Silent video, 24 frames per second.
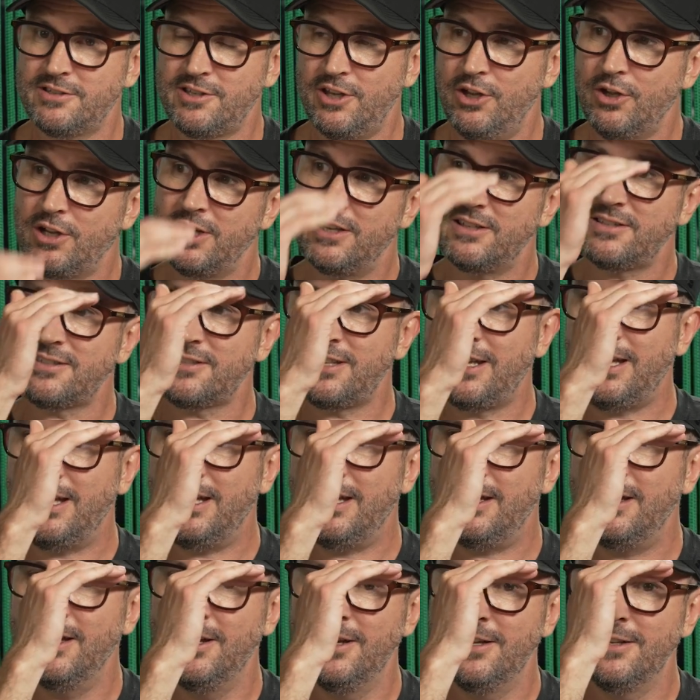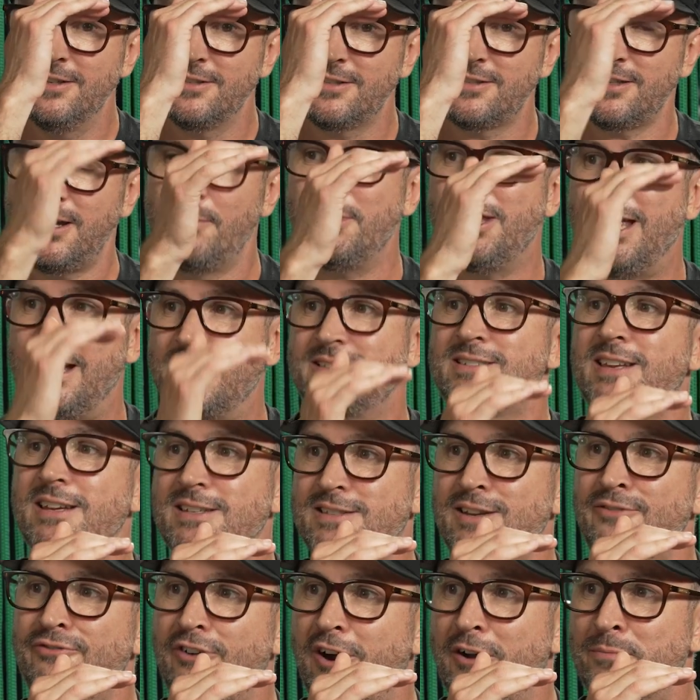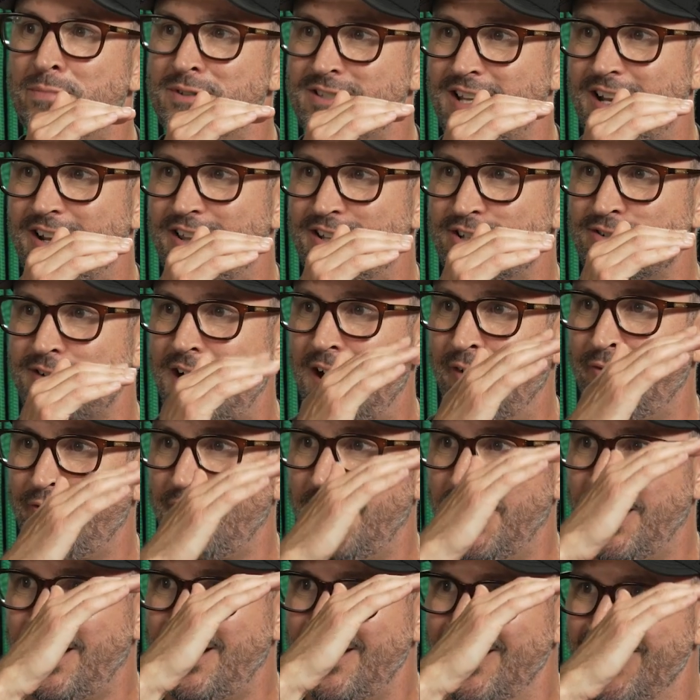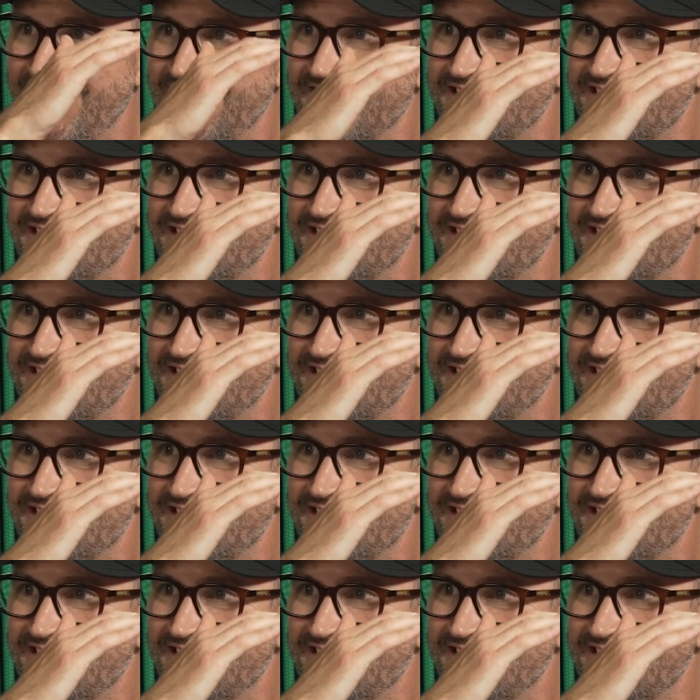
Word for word: So you're going to see some of that 65% of the traffic